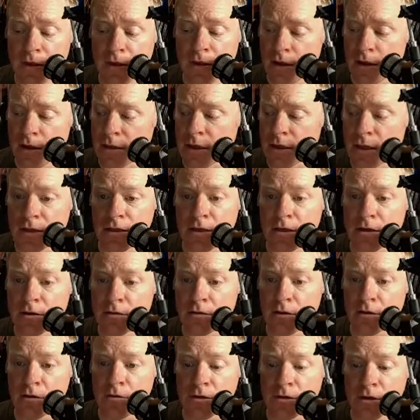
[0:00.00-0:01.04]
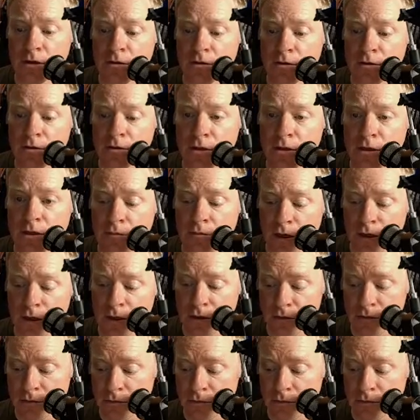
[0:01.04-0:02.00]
And then the only other thing you might